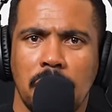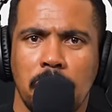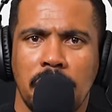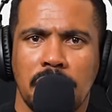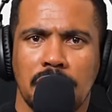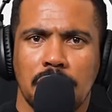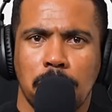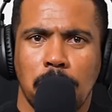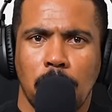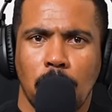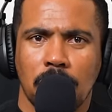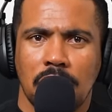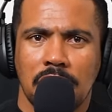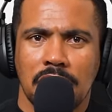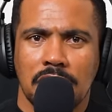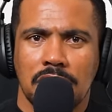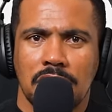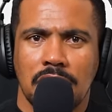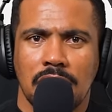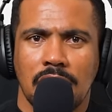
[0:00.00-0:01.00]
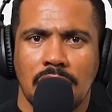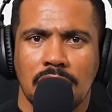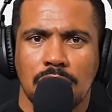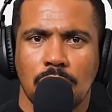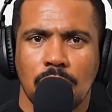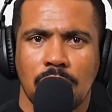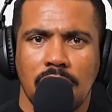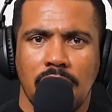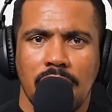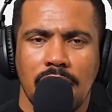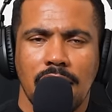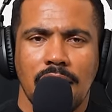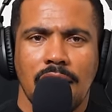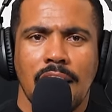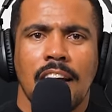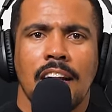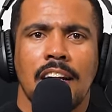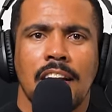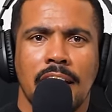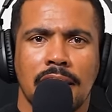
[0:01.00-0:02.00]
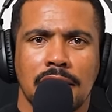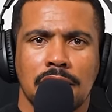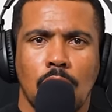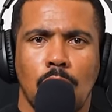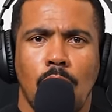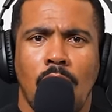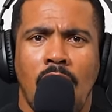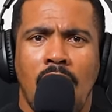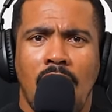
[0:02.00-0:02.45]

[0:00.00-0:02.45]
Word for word: Great be supporting game. the Cheetahs. Okay, let's go.